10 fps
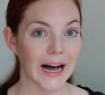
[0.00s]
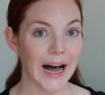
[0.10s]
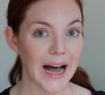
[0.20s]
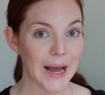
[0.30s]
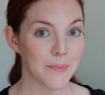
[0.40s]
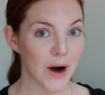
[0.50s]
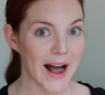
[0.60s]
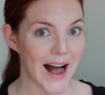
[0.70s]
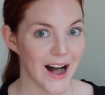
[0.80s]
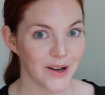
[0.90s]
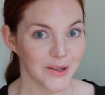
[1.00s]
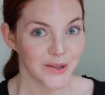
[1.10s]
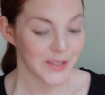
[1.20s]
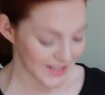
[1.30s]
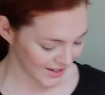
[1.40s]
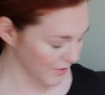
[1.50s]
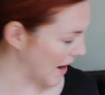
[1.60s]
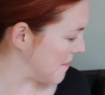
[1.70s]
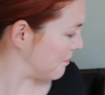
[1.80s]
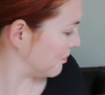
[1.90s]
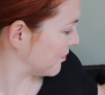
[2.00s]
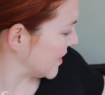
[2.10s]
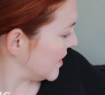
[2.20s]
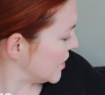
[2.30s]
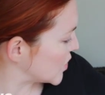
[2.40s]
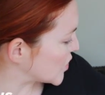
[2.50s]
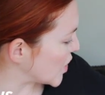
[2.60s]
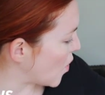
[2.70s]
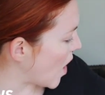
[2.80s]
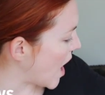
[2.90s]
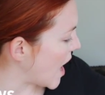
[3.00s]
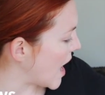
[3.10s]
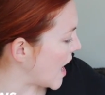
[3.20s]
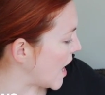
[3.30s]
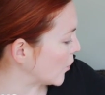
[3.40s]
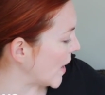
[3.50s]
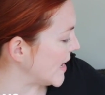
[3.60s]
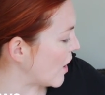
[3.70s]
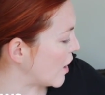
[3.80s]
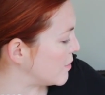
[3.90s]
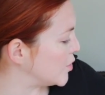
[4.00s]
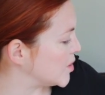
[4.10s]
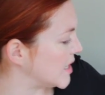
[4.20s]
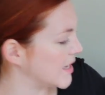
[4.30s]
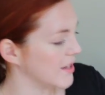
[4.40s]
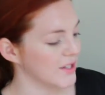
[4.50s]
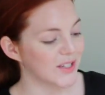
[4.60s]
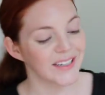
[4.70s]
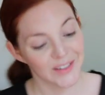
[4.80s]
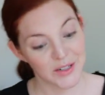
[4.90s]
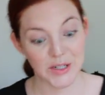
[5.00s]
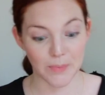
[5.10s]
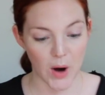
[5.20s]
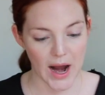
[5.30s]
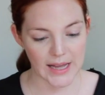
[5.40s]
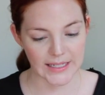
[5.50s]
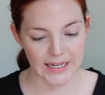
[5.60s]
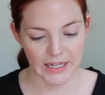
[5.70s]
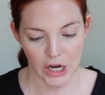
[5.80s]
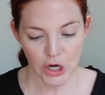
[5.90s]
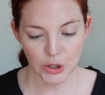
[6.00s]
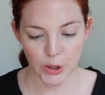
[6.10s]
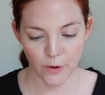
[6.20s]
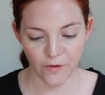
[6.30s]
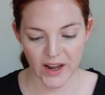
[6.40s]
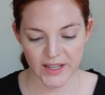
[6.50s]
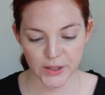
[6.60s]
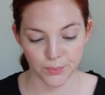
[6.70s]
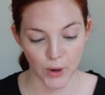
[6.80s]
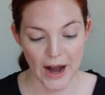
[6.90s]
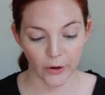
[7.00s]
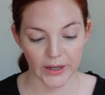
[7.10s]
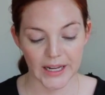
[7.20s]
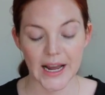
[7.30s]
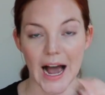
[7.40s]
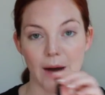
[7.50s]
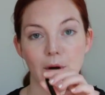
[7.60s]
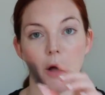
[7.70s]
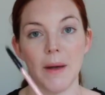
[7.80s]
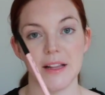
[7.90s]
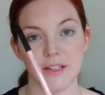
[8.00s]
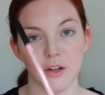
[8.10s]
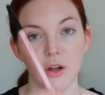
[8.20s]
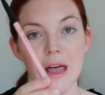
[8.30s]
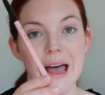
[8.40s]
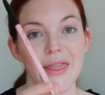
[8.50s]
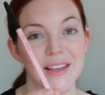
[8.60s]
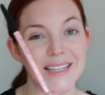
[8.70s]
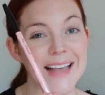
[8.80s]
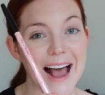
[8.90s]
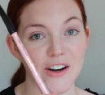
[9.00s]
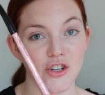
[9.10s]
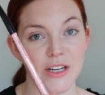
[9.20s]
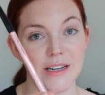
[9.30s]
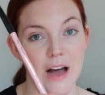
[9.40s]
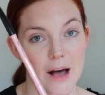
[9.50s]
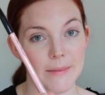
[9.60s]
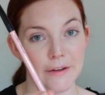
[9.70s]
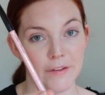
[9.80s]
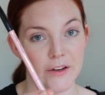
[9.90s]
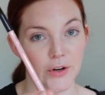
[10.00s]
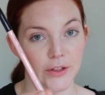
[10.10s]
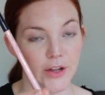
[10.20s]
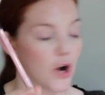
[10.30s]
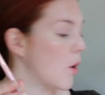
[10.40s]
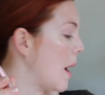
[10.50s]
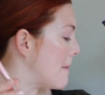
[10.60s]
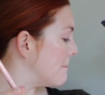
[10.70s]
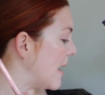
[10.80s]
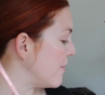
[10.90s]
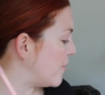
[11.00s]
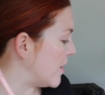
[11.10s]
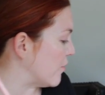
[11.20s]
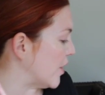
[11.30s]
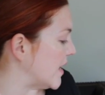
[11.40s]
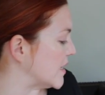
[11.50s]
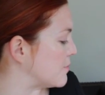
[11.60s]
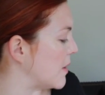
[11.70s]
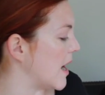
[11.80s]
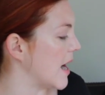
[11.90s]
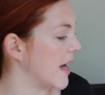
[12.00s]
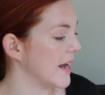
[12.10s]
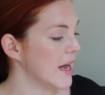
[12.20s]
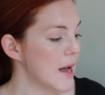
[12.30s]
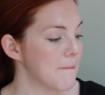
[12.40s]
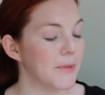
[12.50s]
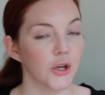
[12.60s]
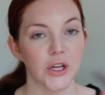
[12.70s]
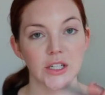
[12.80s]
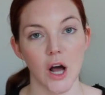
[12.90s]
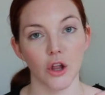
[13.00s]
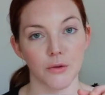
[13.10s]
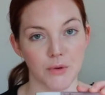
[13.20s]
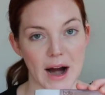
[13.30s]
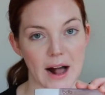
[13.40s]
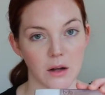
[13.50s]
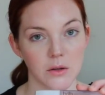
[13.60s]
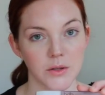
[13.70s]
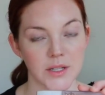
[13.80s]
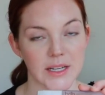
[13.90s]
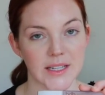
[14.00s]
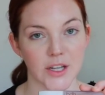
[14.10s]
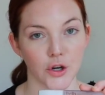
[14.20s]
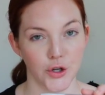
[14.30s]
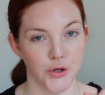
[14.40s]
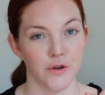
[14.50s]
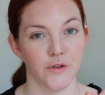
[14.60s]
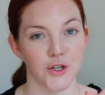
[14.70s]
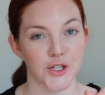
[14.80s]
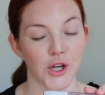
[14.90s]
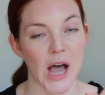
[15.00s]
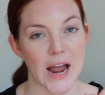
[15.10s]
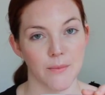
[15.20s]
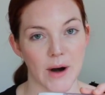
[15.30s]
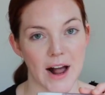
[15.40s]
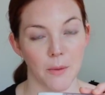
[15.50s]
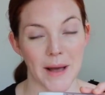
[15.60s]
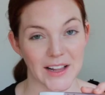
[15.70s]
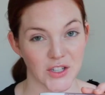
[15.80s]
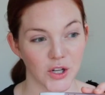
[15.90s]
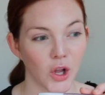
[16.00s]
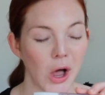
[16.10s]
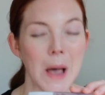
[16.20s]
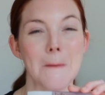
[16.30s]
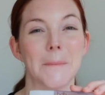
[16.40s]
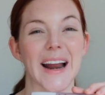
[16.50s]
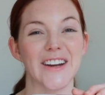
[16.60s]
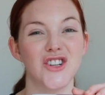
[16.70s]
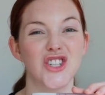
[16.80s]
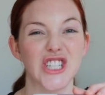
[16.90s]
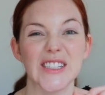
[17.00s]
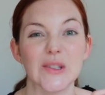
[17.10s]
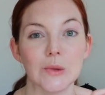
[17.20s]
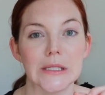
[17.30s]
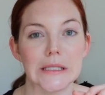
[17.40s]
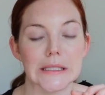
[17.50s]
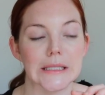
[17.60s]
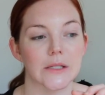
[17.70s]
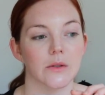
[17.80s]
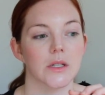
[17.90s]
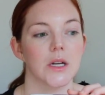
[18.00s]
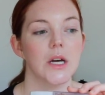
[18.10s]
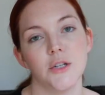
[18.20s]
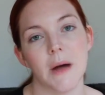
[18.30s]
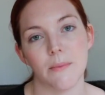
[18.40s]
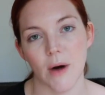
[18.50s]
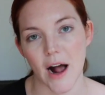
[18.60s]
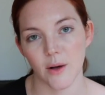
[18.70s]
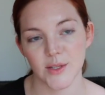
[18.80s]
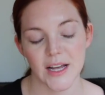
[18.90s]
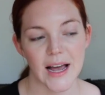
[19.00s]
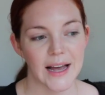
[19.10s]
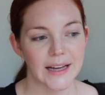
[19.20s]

Oh, I love you. Okay. Eyebrows! Okay. So right now I'm using this surprising Too Faced Brow-nie eyebrow pencil. This is actually not my favorite though. My favorite is by Billion Dollar Brows. It's their universal eyebrow pencil, but I just ran out. I do my brows.